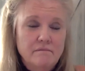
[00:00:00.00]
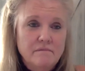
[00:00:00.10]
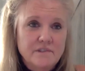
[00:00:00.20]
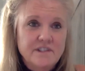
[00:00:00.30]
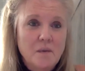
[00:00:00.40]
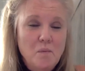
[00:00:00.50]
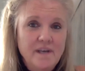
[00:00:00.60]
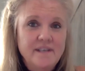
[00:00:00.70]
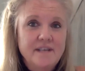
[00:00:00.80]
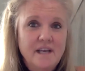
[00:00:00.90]

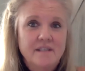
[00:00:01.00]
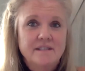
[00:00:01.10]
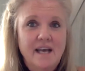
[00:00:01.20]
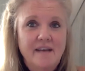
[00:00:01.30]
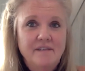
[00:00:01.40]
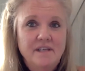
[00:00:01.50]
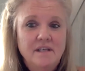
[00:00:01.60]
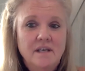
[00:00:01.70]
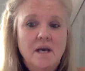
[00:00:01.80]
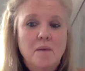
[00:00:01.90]
somewhat tech
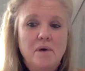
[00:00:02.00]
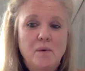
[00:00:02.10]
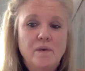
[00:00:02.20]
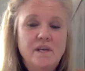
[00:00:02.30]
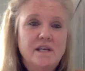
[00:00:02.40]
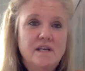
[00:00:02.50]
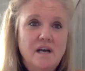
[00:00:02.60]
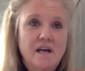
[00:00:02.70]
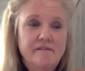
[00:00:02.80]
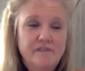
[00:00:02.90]
savvy, but we can
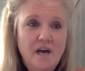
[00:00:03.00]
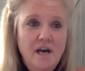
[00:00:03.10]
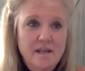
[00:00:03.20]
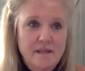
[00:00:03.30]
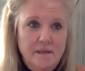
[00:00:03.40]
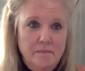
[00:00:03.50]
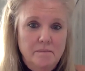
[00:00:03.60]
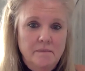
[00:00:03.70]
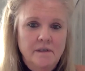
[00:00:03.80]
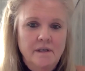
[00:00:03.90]
kind of guide them,
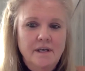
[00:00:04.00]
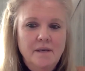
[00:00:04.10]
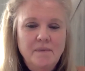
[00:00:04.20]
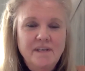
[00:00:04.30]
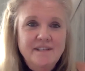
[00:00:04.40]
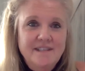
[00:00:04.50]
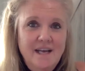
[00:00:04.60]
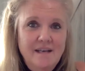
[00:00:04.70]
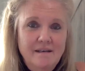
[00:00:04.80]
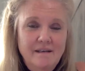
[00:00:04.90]
because
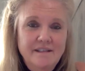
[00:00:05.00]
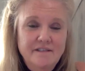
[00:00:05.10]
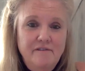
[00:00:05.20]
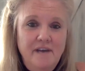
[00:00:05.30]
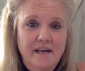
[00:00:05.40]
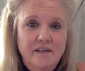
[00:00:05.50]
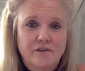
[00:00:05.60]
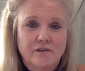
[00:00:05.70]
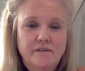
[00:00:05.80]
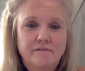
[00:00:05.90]
that is a
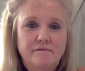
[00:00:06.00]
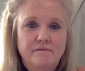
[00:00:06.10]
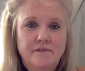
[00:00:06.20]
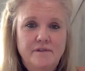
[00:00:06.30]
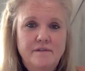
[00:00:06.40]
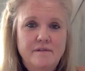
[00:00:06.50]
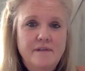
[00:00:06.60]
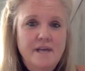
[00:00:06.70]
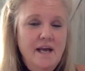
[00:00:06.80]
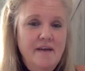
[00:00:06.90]
factor. If
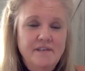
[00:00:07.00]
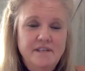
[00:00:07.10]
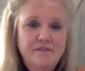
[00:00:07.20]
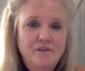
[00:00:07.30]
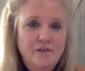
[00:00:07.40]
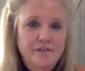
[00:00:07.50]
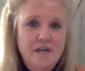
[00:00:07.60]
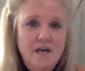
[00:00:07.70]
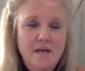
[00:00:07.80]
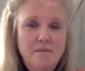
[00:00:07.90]
they have a difficult
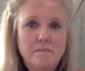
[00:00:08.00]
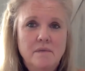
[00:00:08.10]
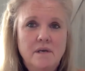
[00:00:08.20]
time,